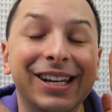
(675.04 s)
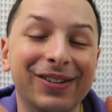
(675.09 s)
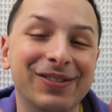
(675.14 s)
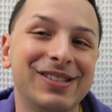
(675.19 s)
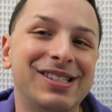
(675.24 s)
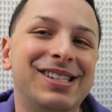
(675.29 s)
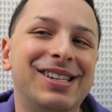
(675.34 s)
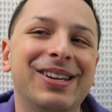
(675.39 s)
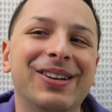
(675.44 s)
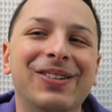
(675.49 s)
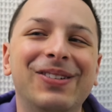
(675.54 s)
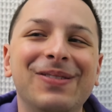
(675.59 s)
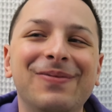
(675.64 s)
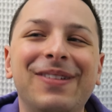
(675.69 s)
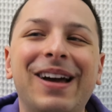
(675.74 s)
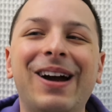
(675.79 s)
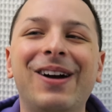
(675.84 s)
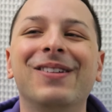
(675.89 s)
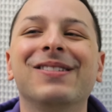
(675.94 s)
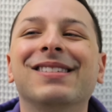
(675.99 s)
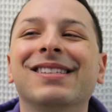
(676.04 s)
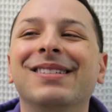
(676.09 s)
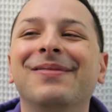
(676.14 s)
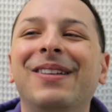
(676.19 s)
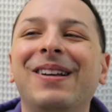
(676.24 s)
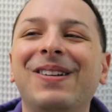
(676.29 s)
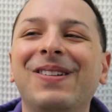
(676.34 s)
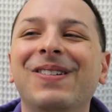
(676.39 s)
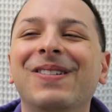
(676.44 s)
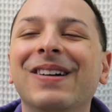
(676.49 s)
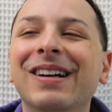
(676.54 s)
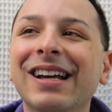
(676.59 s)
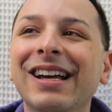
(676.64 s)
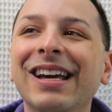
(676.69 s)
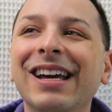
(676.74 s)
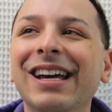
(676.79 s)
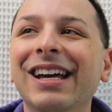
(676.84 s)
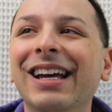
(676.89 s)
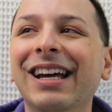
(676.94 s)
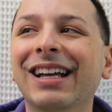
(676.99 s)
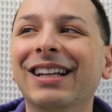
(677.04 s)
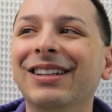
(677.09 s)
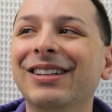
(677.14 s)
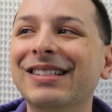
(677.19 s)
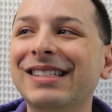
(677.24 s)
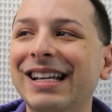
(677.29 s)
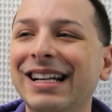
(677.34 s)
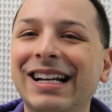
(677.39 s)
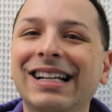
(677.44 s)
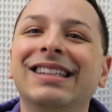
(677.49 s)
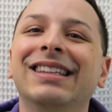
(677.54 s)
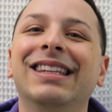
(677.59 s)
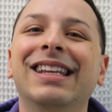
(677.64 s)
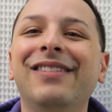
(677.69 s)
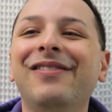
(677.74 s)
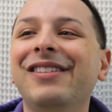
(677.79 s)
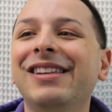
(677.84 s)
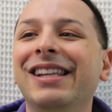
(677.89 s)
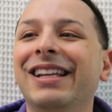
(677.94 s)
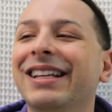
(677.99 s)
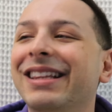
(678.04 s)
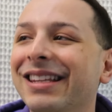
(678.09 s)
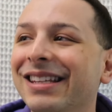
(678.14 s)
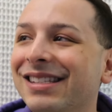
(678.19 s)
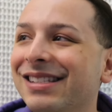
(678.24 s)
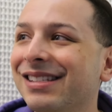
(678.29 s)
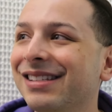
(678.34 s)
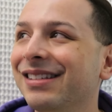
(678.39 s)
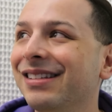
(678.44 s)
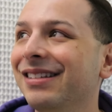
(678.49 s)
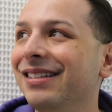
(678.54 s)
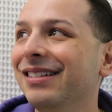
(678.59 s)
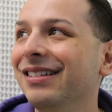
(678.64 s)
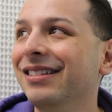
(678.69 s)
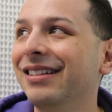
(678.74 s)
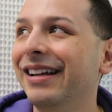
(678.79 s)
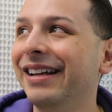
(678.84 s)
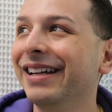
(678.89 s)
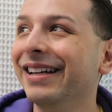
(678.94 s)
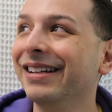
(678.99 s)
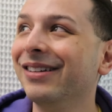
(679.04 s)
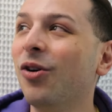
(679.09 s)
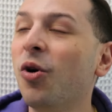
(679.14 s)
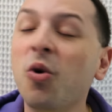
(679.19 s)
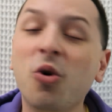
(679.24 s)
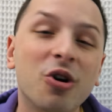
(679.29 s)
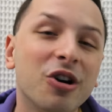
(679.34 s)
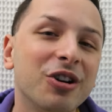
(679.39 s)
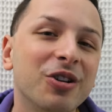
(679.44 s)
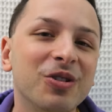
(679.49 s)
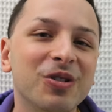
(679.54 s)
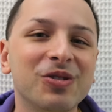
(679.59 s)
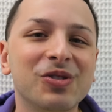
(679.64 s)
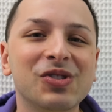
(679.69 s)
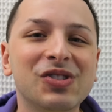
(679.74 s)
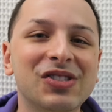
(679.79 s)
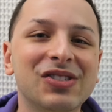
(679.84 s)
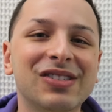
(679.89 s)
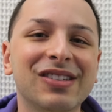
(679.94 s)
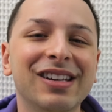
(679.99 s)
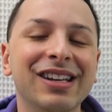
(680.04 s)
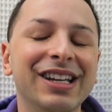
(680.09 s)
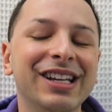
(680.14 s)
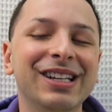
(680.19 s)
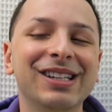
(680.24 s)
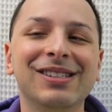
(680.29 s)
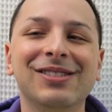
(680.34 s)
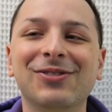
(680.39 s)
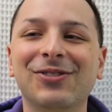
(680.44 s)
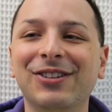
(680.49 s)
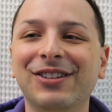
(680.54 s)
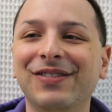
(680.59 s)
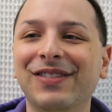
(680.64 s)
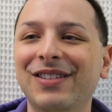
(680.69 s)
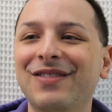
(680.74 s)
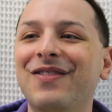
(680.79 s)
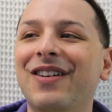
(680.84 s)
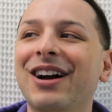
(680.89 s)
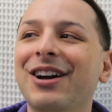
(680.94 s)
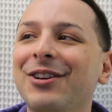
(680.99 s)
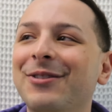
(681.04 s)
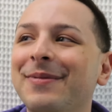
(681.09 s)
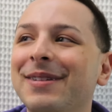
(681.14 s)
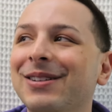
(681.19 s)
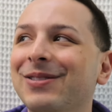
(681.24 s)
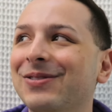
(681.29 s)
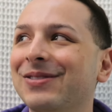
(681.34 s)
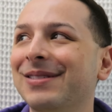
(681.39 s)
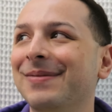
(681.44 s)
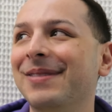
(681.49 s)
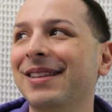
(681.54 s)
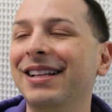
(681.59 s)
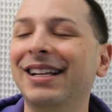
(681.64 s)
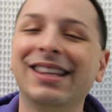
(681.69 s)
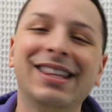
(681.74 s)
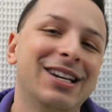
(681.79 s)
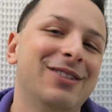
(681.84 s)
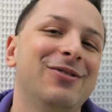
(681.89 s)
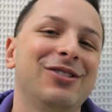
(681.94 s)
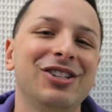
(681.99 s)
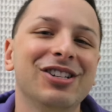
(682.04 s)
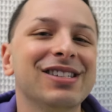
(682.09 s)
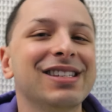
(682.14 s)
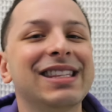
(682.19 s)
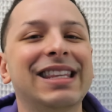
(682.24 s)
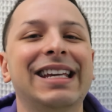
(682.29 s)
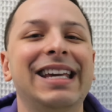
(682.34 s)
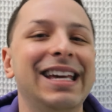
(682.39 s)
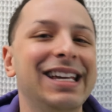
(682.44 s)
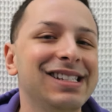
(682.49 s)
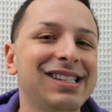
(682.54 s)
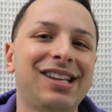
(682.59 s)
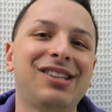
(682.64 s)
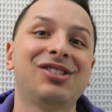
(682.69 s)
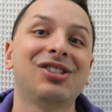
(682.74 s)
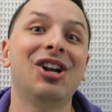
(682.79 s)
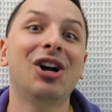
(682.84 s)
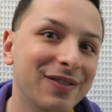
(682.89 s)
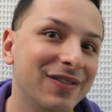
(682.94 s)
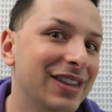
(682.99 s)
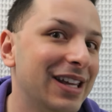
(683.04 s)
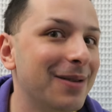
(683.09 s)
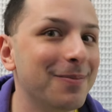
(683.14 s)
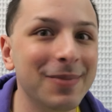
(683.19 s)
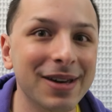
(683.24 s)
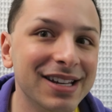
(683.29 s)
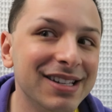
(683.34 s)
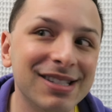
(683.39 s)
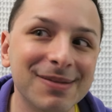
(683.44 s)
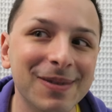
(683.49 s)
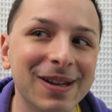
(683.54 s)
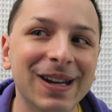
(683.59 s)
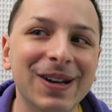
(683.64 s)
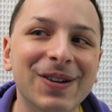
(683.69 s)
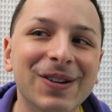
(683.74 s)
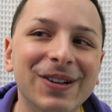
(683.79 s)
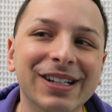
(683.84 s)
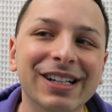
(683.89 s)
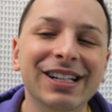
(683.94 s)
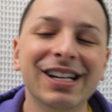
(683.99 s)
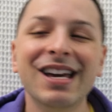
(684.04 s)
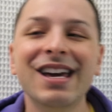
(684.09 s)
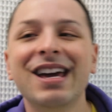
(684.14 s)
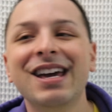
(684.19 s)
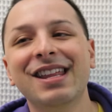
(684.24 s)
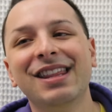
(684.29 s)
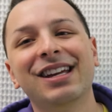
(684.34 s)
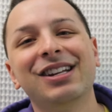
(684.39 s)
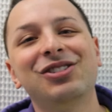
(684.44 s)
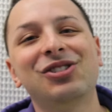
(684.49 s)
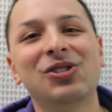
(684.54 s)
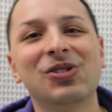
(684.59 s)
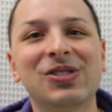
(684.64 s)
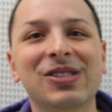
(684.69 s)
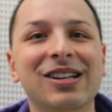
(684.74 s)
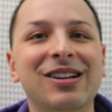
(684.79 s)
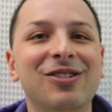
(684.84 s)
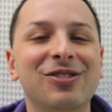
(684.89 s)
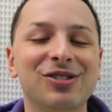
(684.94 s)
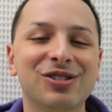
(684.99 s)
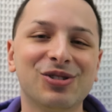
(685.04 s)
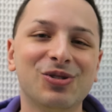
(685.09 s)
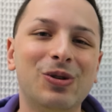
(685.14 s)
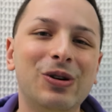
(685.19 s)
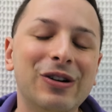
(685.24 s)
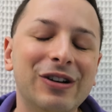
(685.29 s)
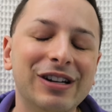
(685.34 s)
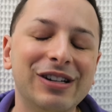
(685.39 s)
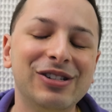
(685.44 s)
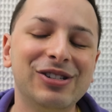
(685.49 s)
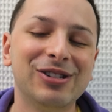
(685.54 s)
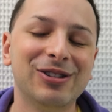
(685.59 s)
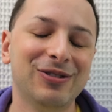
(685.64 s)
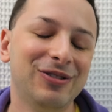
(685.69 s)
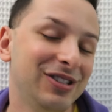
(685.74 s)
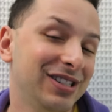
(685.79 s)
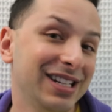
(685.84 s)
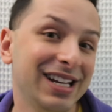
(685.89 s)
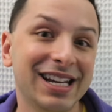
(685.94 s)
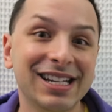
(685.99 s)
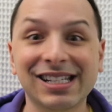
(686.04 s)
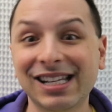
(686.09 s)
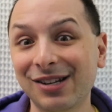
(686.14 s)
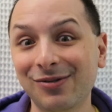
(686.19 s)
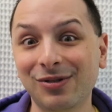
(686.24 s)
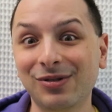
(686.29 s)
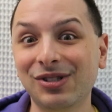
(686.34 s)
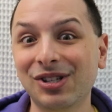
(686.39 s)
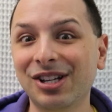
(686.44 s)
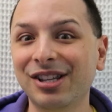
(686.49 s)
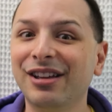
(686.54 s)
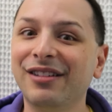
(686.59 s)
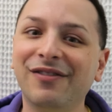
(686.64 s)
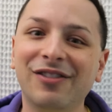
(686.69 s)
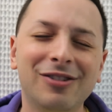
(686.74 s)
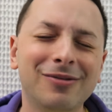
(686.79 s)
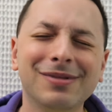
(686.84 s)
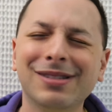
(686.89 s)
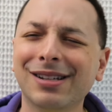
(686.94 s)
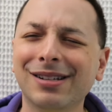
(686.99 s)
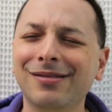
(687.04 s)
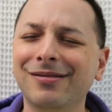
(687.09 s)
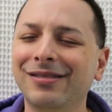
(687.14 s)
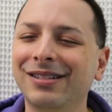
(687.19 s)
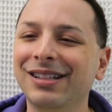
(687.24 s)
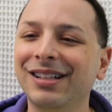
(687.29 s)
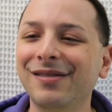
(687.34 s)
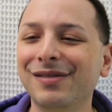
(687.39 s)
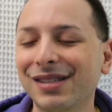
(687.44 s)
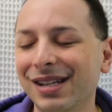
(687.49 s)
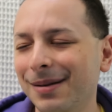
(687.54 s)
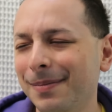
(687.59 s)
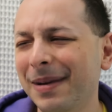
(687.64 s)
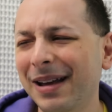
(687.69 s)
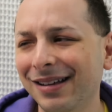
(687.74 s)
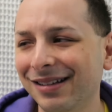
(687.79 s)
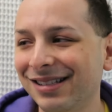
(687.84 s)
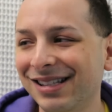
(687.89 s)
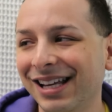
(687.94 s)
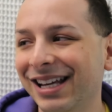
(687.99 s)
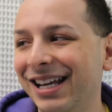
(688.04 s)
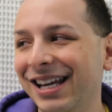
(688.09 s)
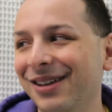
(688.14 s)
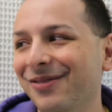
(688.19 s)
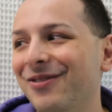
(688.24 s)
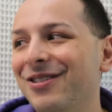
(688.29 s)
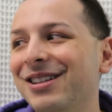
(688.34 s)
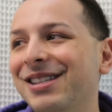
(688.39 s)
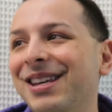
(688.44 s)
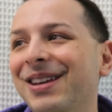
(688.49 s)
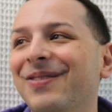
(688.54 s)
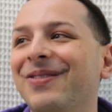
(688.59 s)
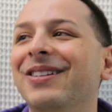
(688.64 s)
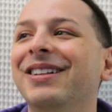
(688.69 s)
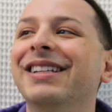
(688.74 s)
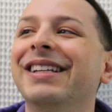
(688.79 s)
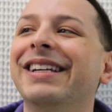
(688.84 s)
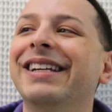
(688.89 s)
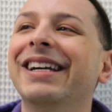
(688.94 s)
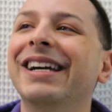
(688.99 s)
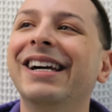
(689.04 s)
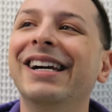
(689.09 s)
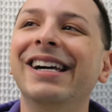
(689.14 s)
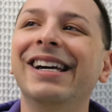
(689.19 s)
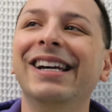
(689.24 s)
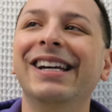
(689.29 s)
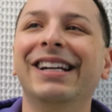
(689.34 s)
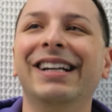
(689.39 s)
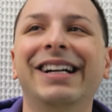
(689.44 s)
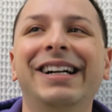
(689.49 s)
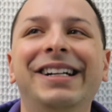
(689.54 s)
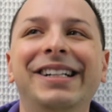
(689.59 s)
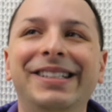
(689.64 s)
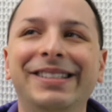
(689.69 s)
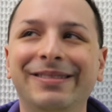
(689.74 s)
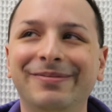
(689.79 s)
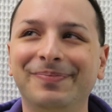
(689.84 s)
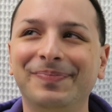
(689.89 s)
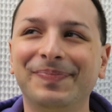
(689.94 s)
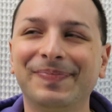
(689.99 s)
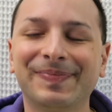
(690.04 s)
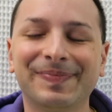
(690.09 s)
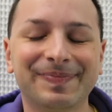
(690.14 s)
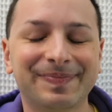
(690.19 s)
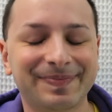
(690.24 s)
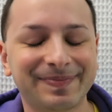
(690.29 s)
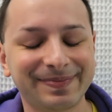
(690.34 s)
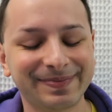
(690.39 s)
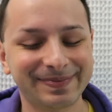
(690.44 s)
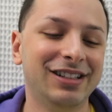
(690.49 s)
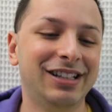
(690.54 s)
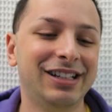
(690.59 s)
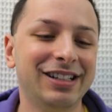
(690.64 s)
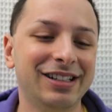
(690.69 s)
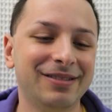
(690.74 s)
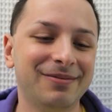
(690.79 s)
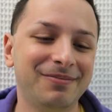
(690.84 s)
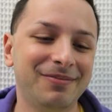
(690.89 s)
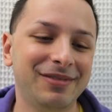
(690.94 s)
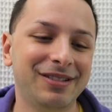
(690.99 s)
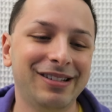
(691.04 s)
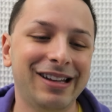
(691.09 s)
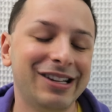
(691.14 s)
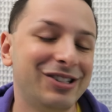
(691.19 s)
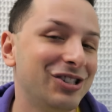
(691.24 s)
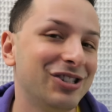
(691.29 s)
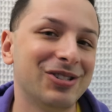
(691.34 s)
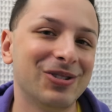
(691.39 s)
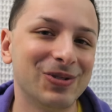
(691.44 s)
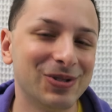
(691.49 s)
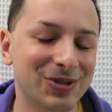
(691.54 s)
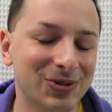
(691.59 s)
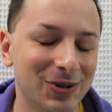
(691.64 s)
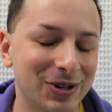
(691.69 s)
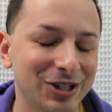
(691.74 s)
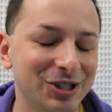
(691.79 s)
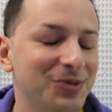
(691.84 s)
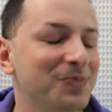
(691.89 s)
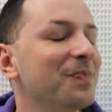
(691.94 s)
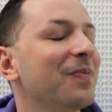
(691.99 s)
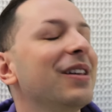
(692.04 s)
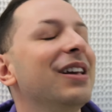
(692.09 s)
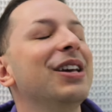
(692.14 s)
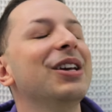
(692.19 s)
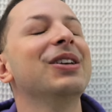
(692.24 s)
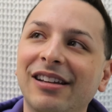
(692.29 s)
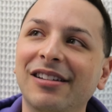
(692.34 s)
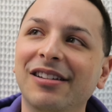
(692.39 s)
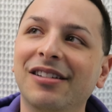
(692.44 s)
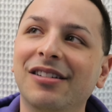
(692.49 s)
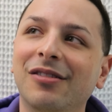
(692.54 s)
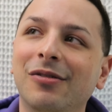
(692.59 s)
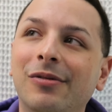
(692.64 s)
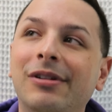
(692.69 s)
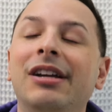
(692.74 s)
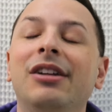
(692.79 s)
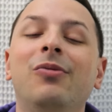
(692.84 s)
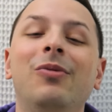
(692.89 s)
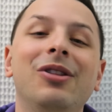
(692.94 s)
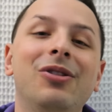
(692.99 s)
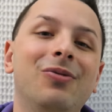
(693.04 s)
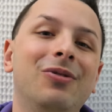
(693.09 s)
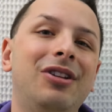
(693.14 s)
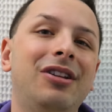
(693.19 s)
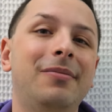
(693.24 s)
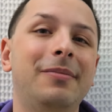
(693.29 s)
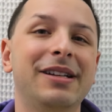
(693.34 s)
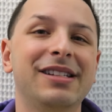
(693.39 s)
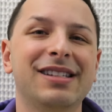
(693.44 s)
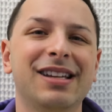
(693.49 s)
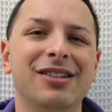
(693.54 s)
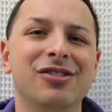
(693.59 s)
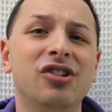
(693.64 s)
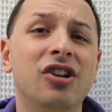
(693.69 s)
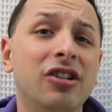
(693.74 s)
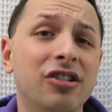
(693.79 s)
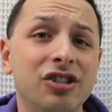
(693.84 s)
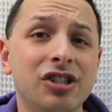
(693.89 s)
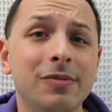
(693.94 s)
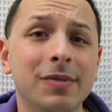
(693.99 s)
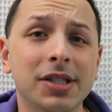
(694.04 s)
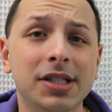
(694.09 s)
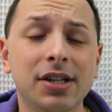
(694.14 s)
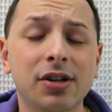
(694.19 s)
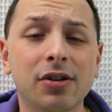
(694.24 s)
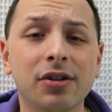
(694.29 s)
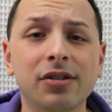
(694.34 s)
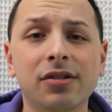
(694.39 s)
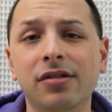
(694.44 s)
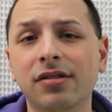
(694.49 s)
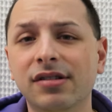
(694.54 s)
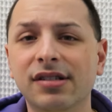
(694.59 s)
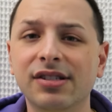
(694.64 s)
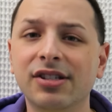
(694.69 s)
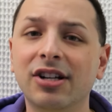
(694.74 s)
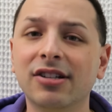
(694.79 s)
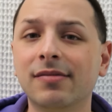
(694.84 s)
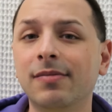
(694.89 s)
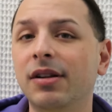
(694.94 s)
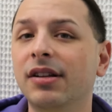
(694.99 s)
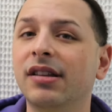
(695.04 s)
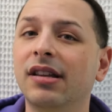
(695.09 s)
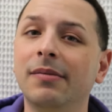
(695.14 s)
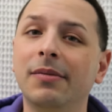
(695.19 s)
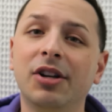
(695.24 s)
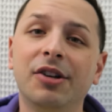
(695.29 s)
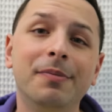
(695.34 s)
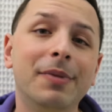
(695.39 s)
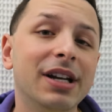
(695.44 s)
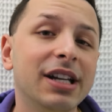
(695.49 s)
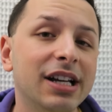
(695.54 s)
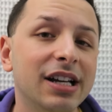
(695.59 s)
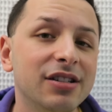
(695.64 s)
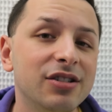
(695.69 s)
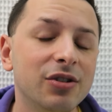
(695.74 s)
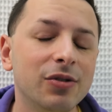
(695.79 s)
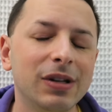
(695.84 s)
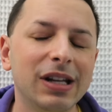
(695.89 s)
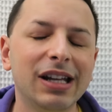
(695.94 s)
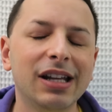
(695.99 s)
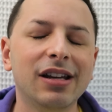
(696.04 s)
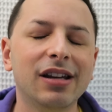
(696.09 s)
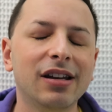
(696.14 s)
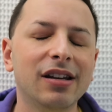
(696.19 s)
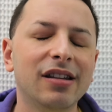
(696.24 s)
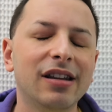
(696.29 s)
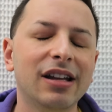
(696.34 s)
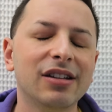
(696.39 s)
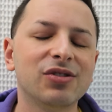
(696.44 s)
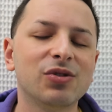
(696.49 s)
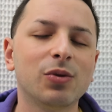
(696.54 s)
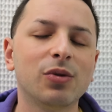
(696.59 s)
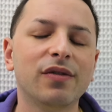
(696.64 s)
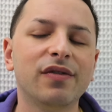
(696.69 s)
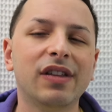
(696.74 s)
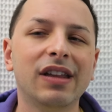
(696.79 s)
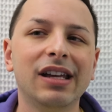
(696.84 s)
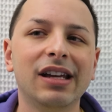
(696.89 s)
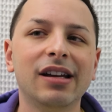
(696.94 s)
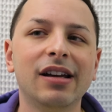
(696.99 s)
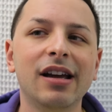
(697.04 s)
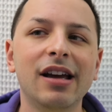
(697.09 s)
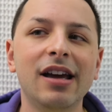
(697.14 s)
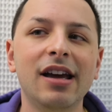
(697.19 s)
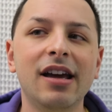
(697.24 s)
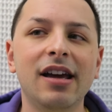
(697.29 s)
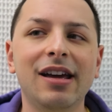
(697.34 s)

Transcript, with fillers: Like, it was so embarrassing. I'm like, oh, it looks like I live in like this like hoarders sort of environment or something like that, which isn't the case. That's live in that basement area. That's just like our storage. So just in case anyone saw that film, it's like, oh, he lives in a mess. Like it wasn't really, um, like that's just our storage kind of went through a lot of my Scientology materials and talked about like the amount of money I donated and that sort of thing.